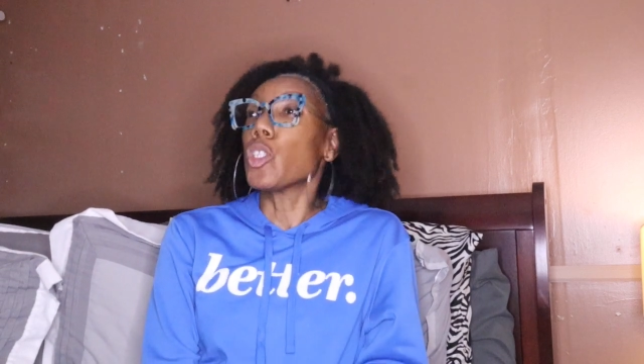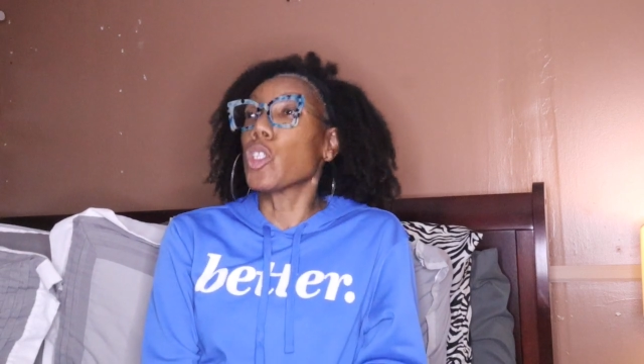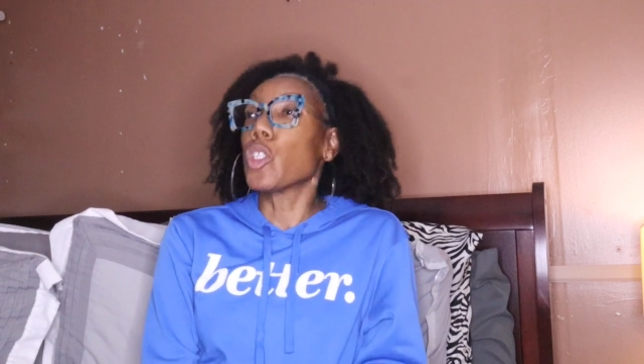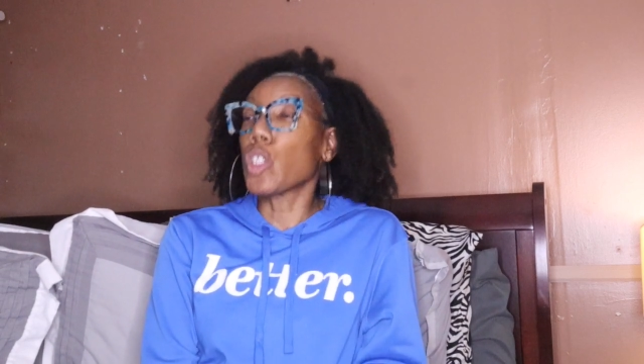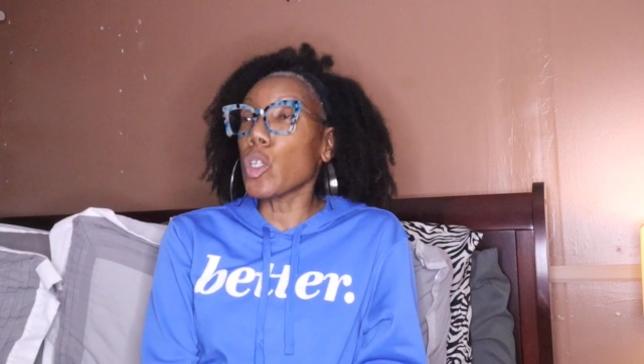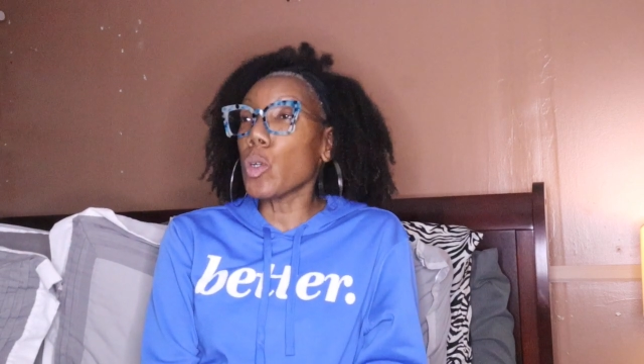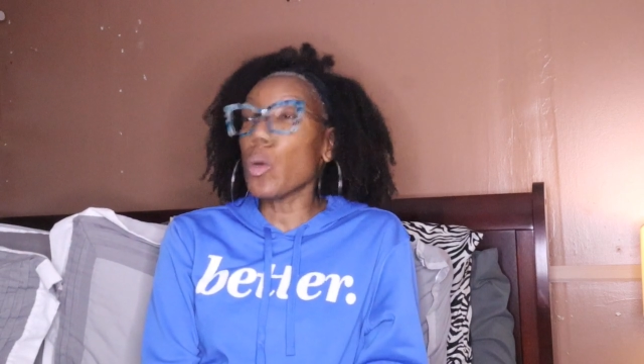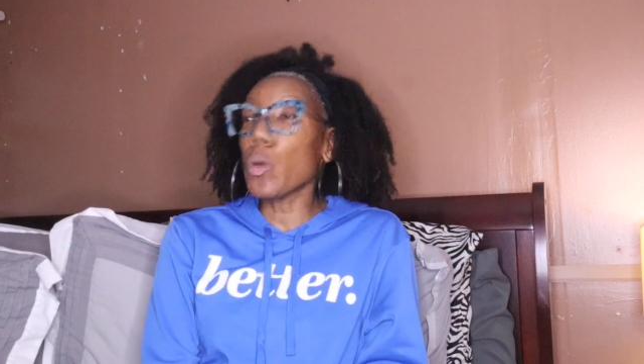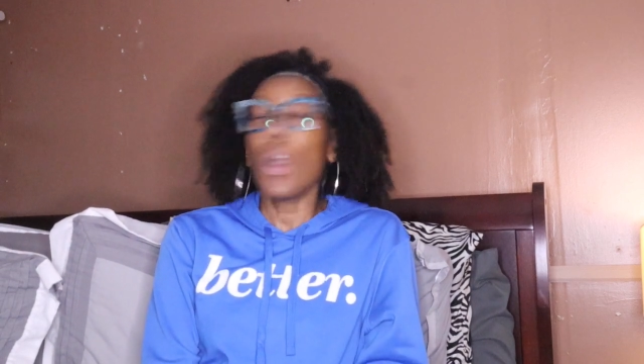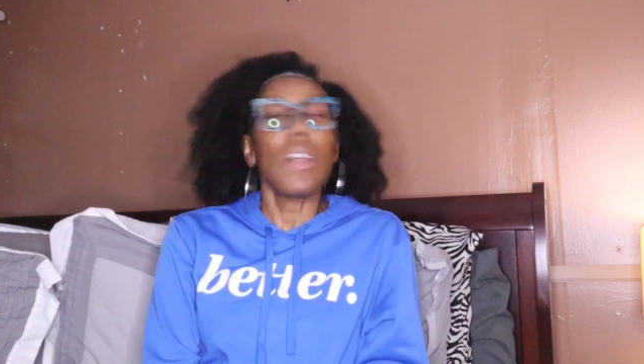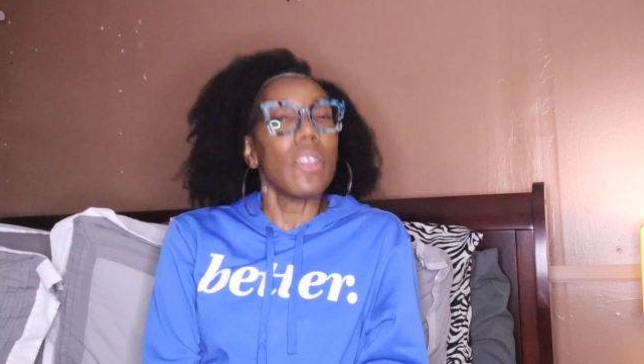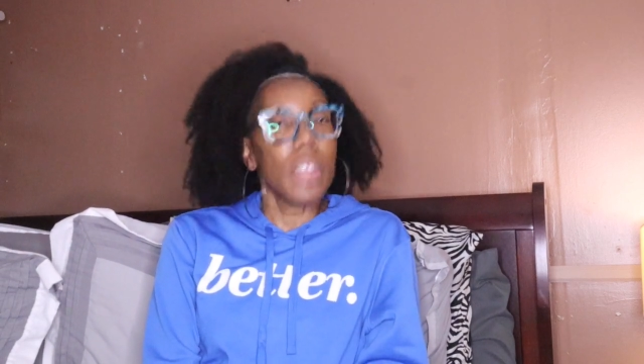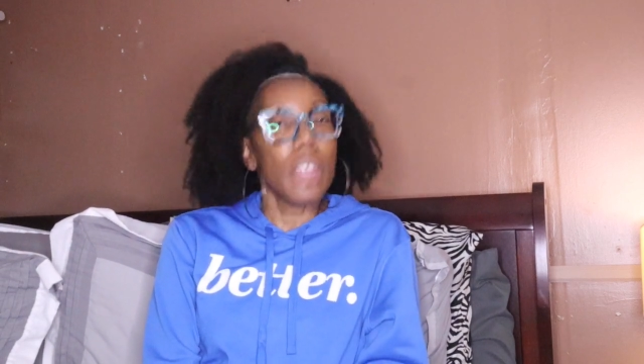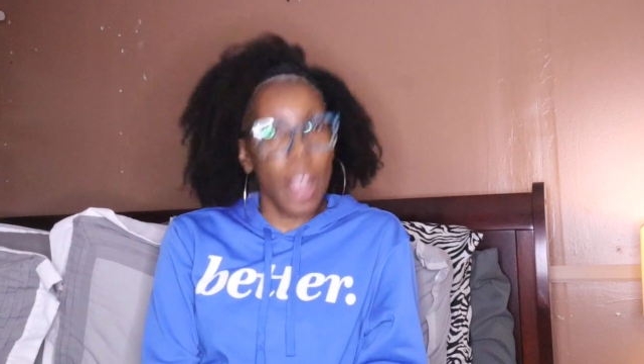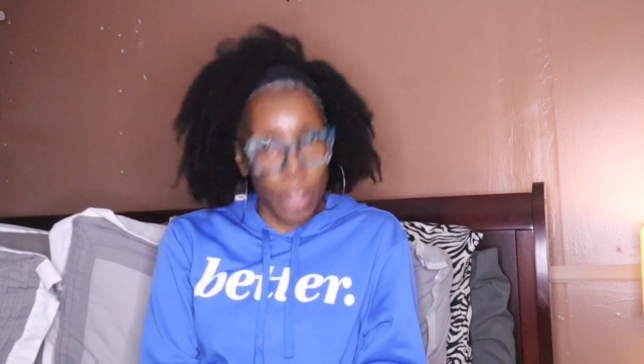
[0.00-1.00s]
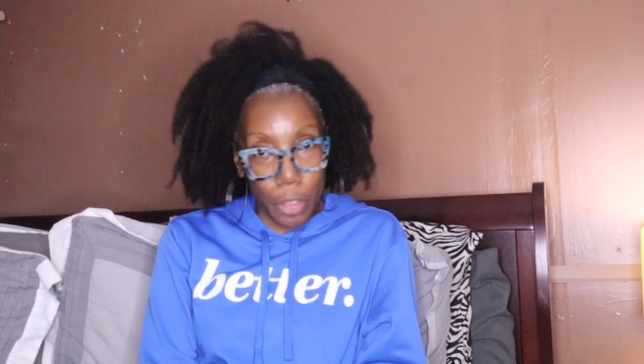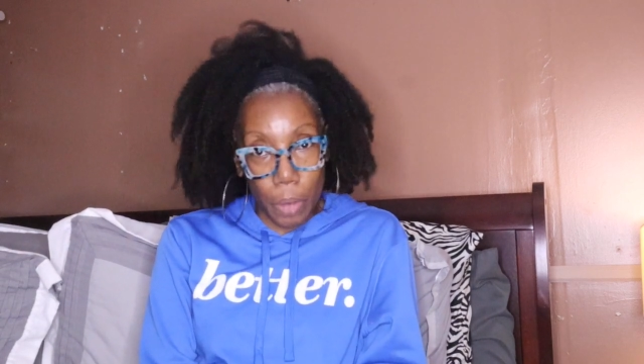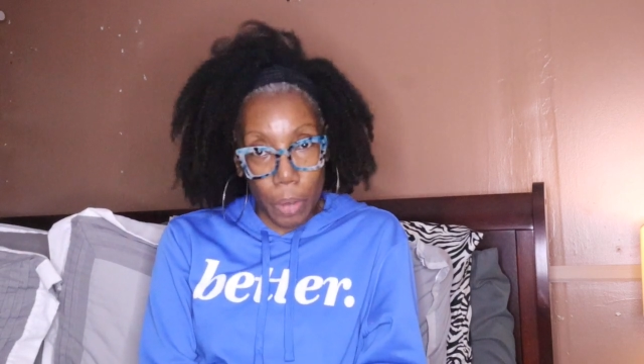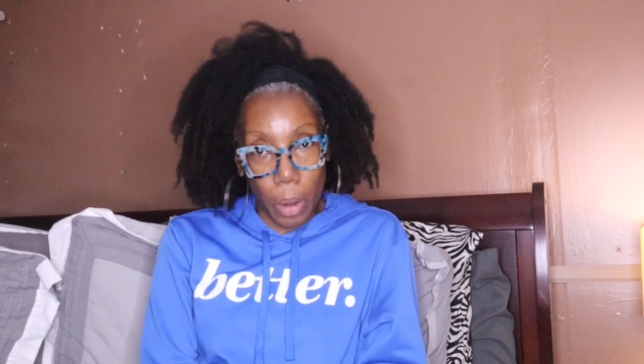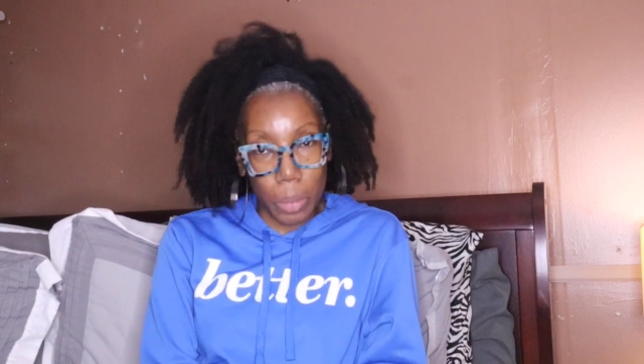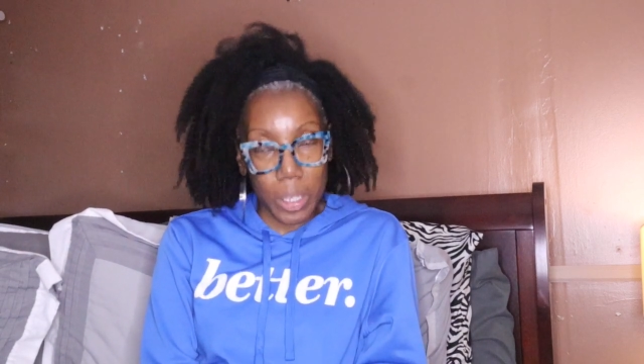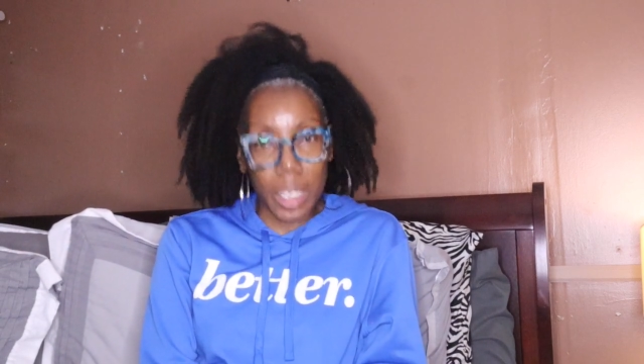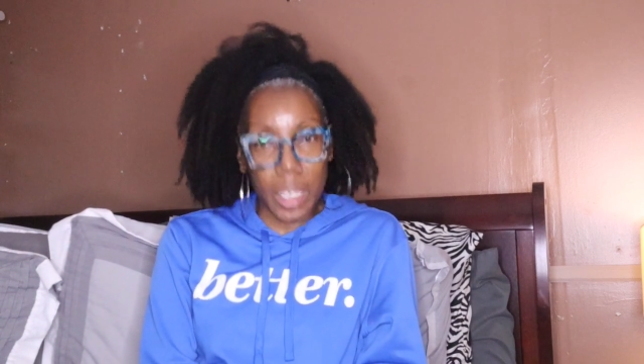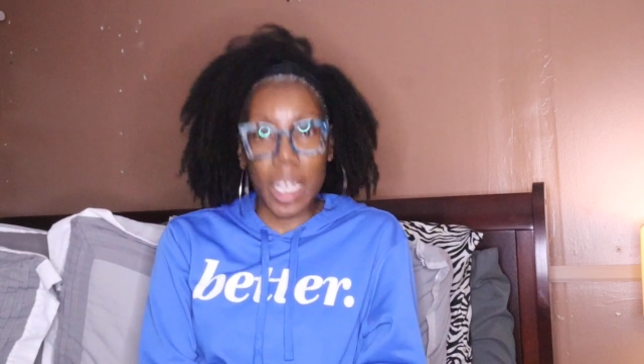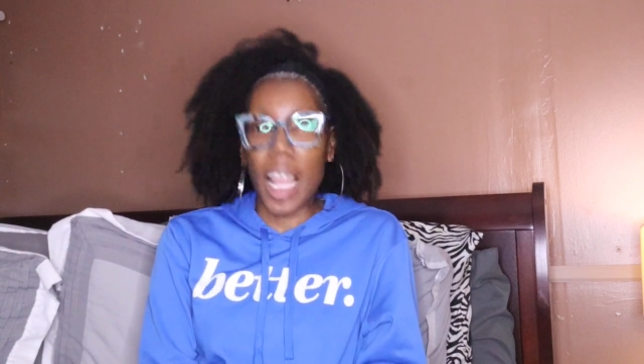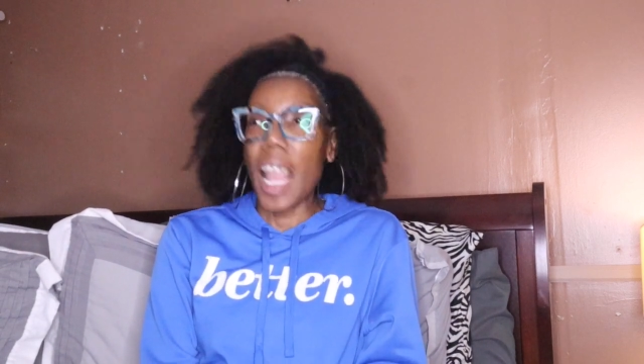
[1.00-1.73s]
to their throats.